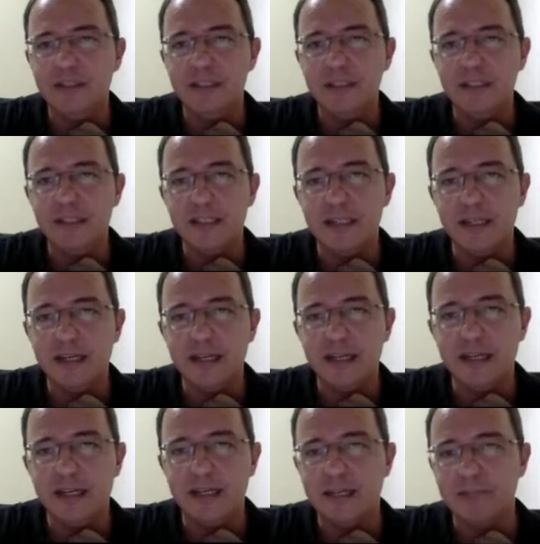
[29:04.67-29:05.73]
this
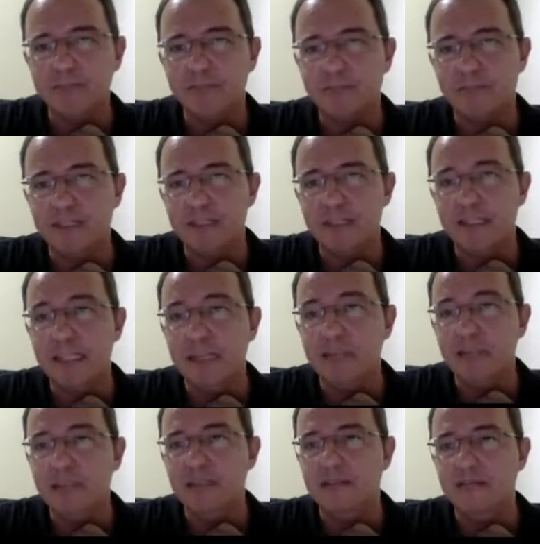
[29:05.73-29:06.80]

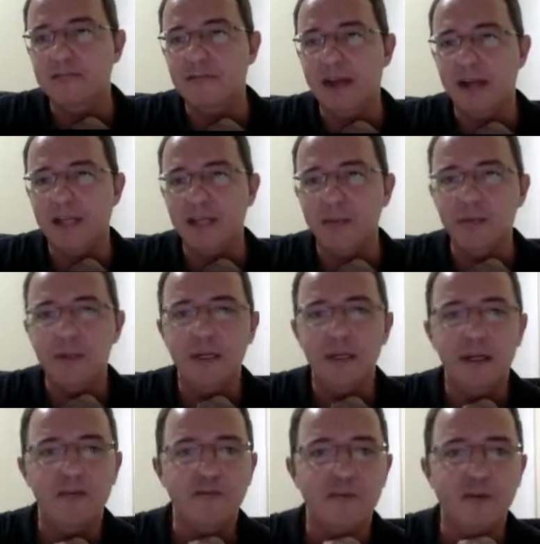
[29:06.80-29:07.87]
limiting value
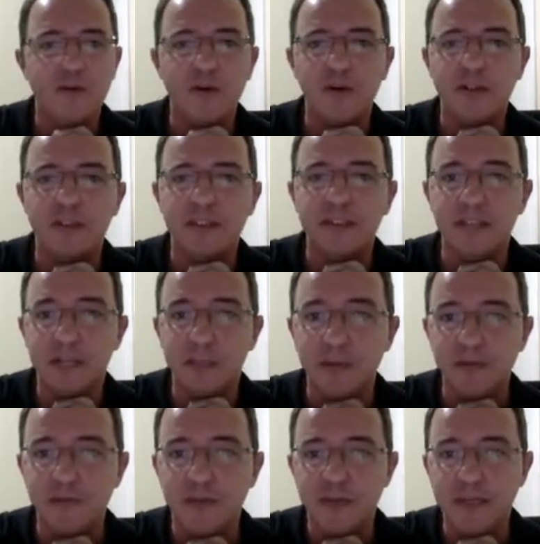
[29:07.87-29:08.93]
for the thermal
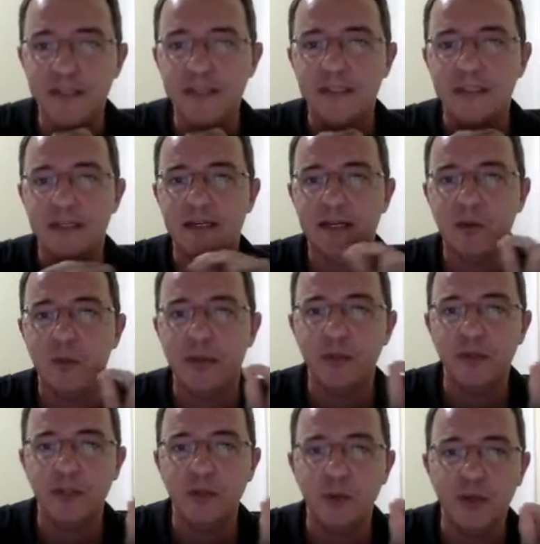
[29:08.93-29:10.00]
phase when
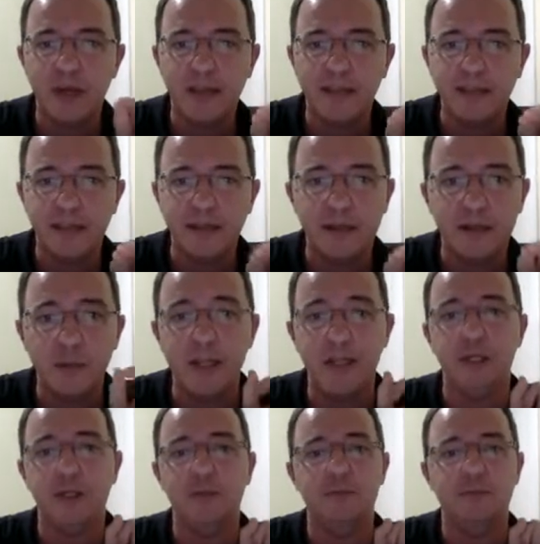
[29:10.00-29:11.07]
we look at the
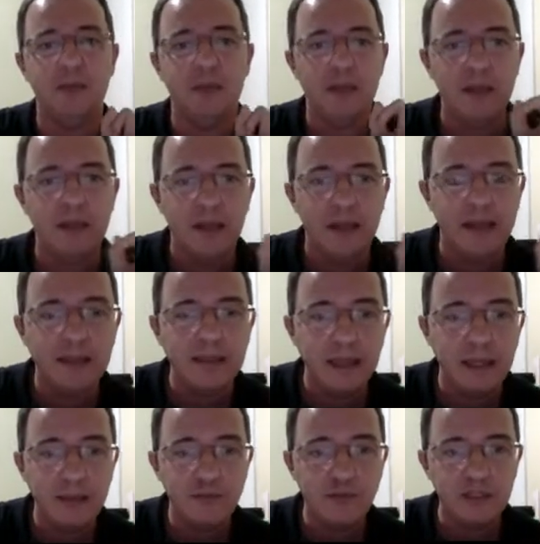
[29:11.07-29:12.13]
ratio. And
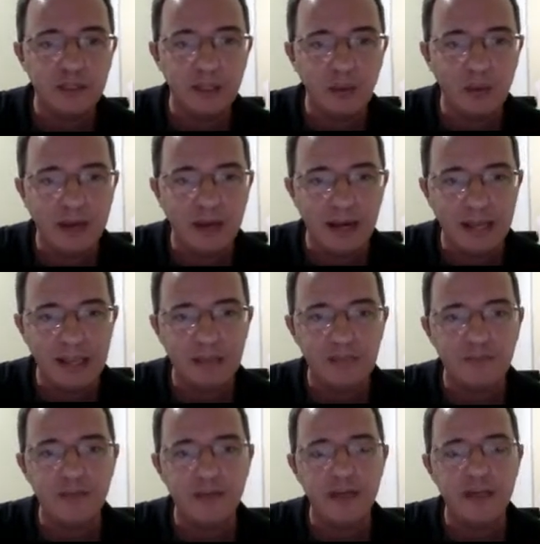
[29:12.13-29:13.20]
then for the localized
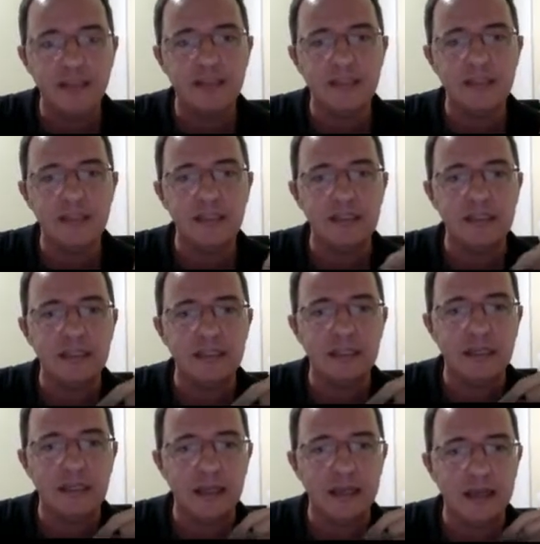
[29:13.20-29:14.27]
phase, since
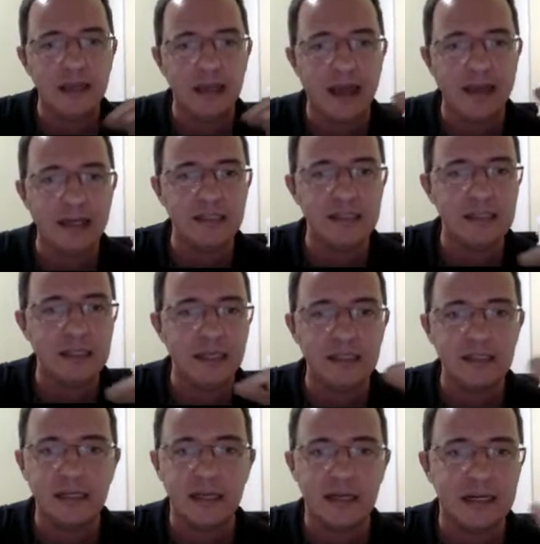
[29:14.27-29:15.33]
the
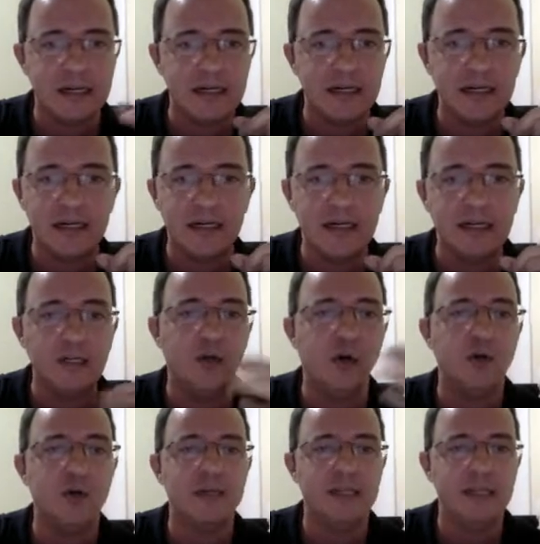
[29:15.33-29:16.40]
eigenstates are
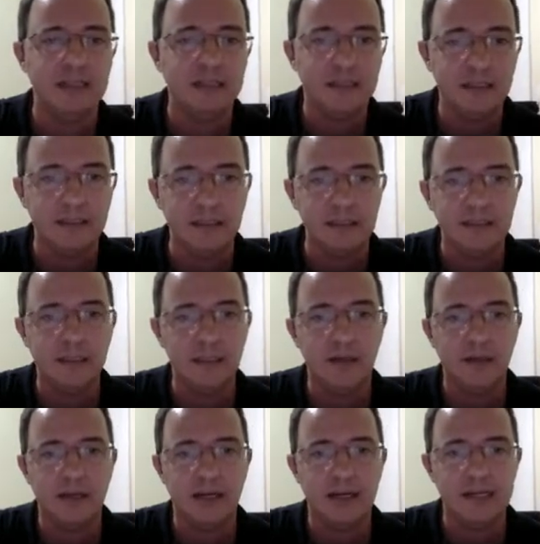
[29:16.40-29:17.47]
uncorrelated in the
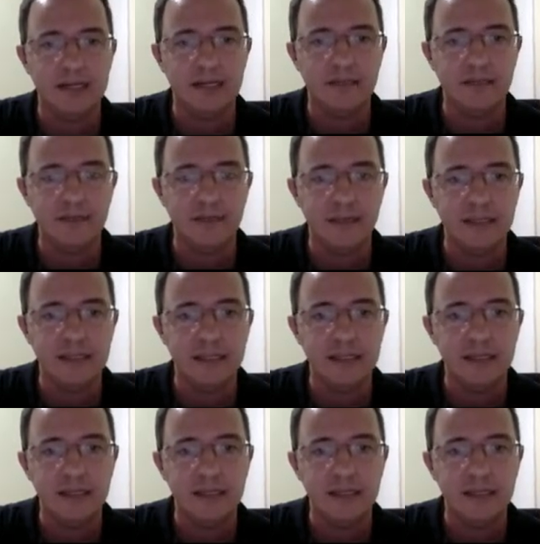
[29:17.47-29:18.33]
localized phase,